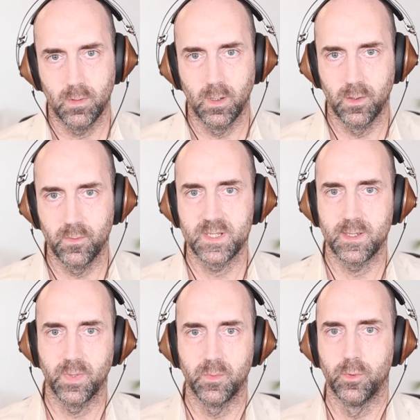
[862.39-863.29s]
There are
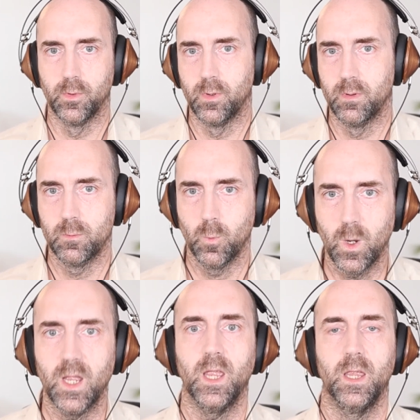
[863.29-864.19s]
some people who are
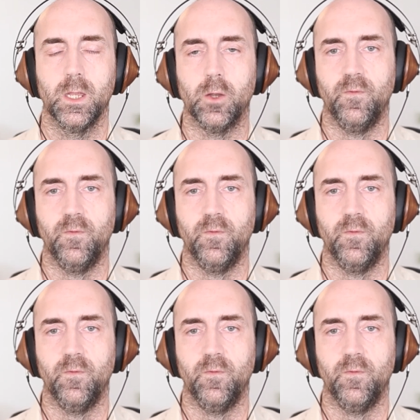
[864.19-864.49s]
way,